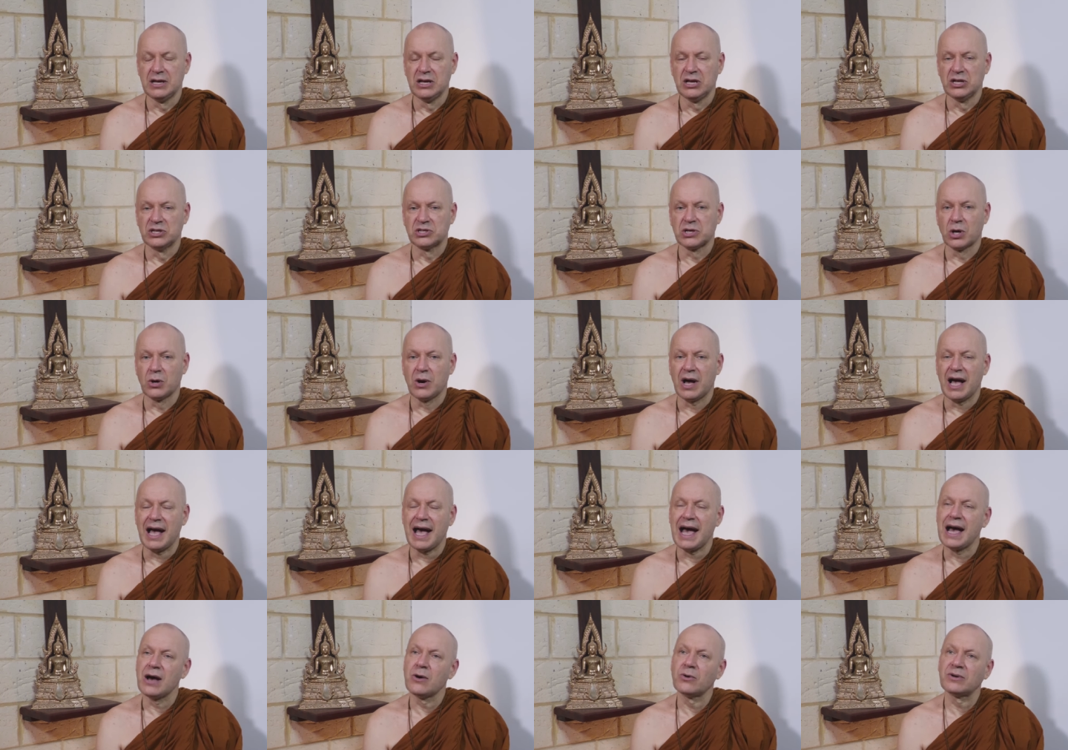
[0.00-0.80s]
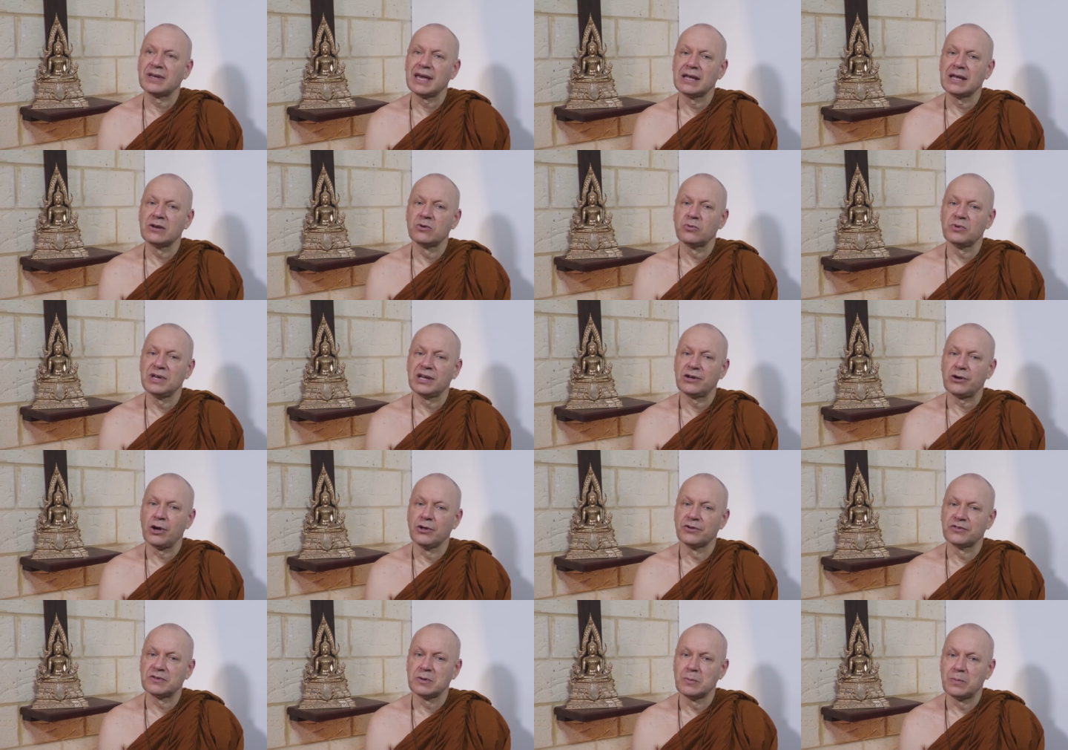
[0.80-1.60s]
So how can we
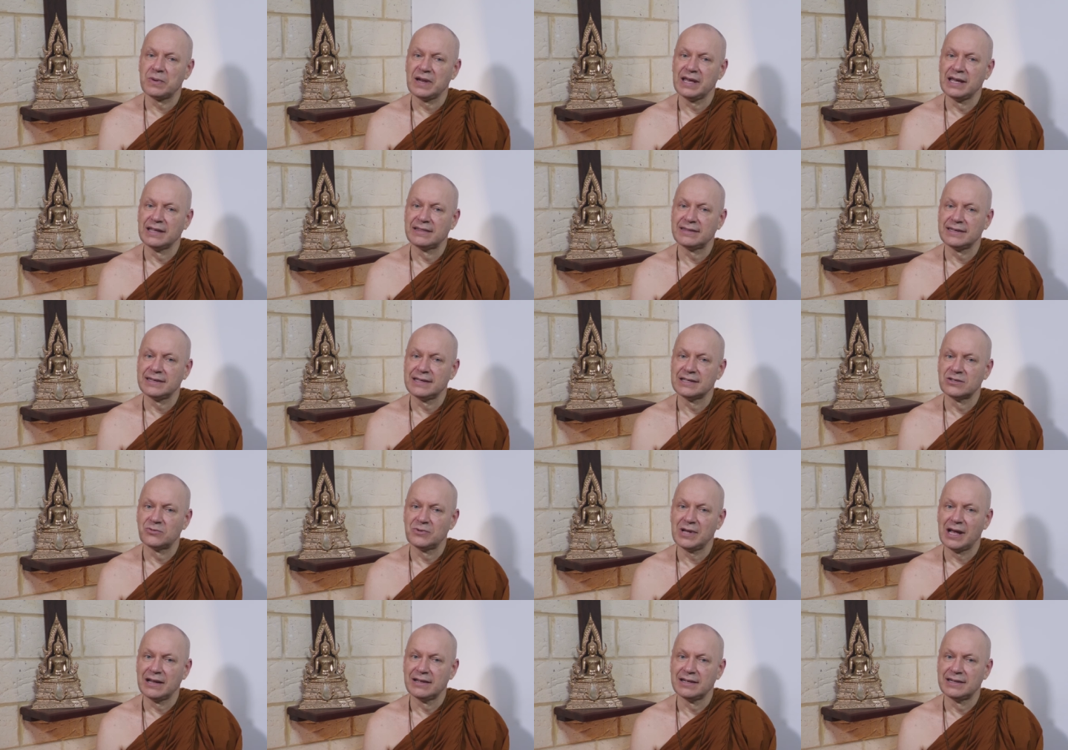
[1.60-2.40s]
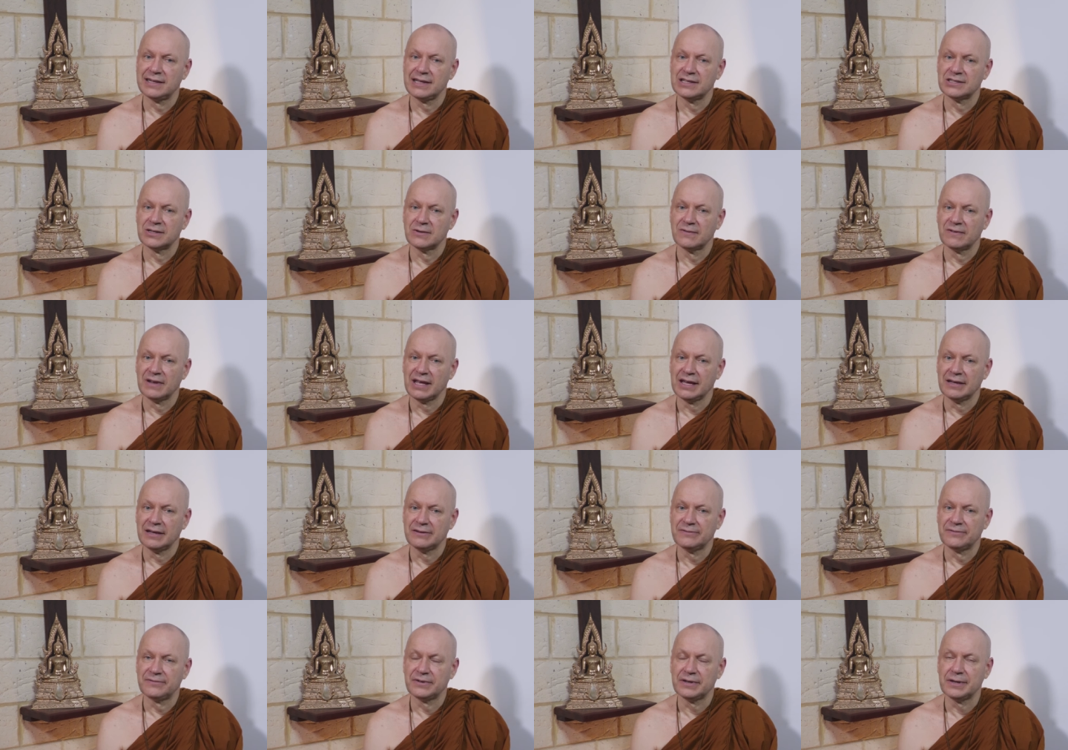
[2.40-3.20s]
contemplate these realities of
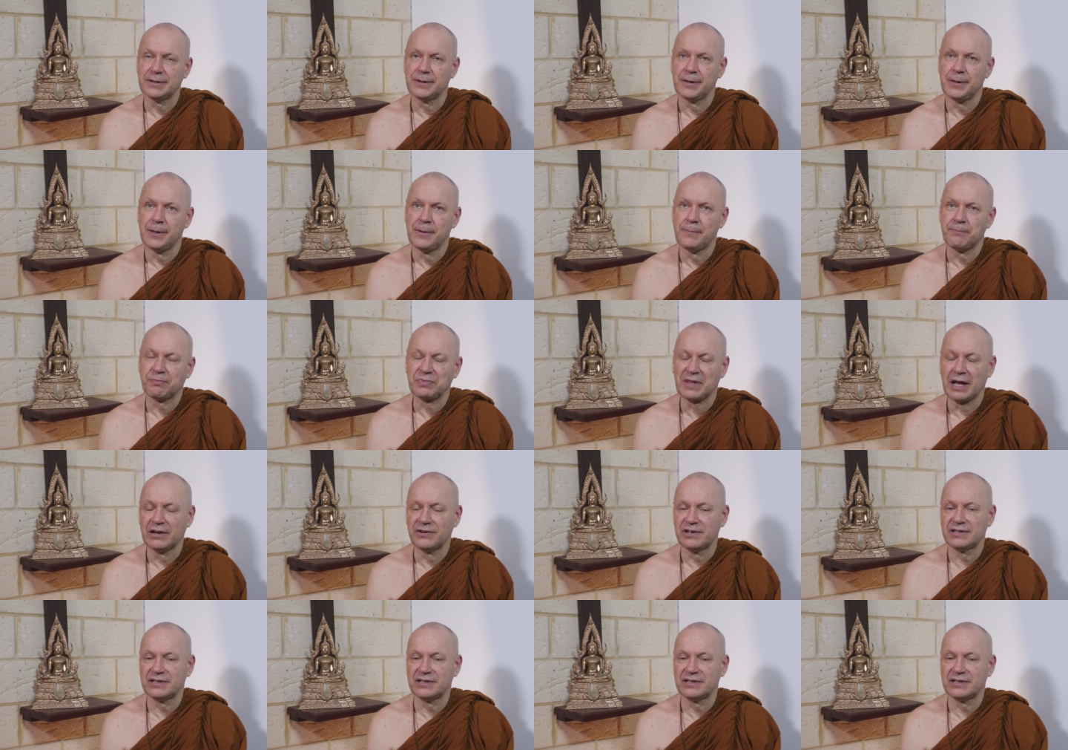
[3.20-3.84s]
life? I'll